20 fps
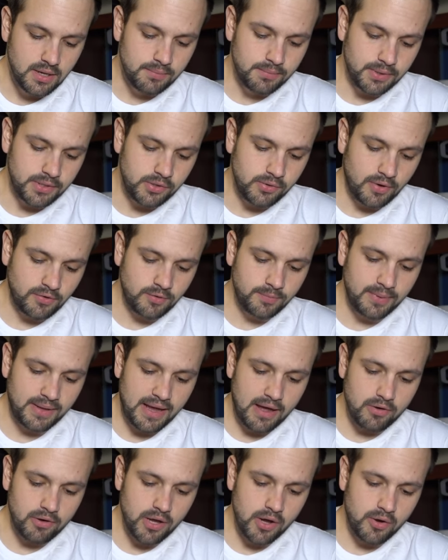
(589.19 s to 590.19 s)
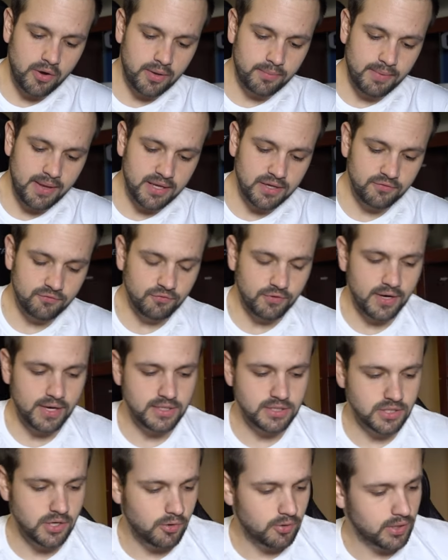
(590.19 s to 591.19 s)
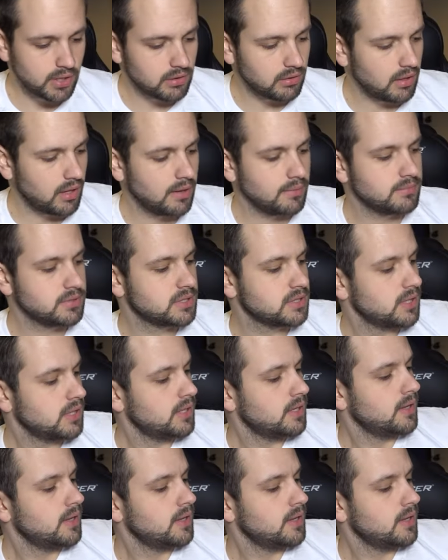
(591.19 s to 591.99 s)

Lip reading: But you have to be outgoing, making friends, going to clubs,